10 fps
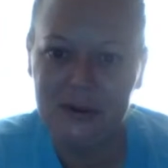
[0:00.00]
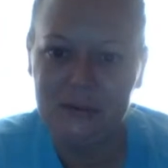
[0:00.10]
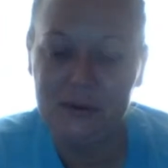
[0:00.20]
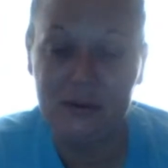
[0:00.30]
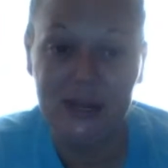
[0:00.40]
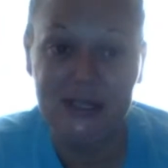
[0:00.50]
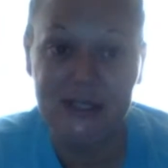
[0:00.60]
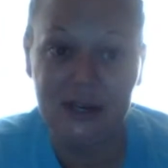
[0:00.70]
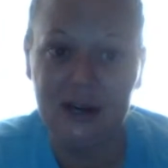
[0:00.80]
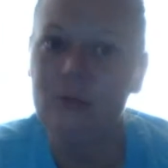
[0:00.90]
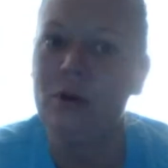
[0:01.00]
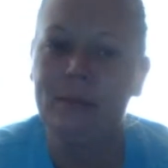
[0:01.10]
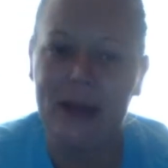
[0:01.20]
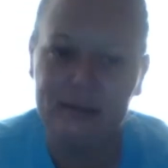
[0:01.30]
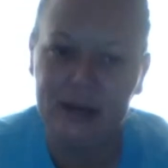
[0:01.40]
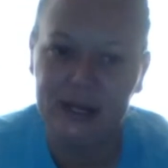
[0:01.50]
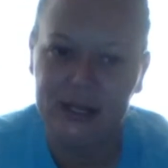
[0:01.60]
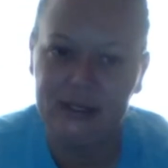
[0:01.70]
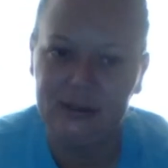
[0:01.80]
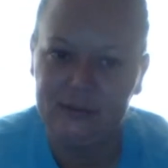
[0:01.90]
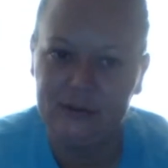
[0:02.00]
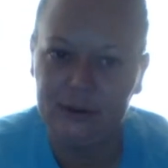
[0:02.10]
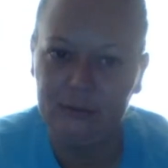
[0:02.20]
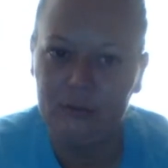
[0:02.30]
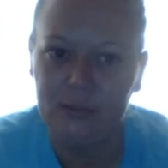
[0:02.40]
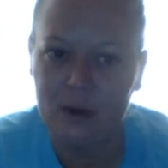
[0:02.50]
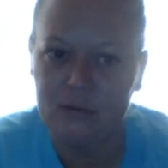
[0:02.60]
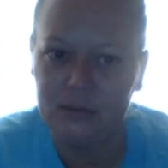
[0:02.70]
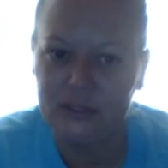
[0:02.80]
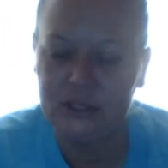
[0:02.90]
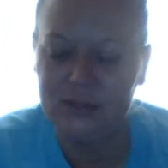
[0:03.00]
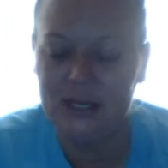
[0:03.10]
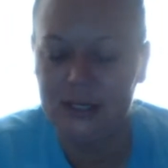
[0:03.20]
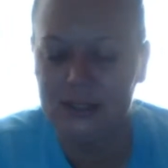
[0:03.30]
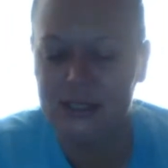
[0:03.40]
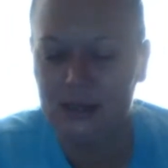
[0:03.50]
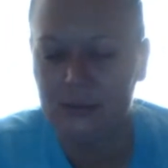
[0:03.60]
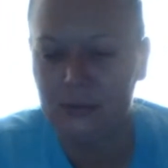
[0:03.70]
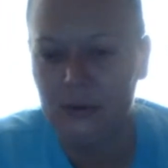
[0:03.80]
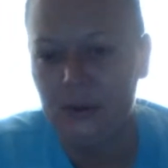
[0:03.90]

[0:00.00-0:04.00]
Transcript: We were eating dinner, and we're bad about eating in the living room. We probably should be eating at the table.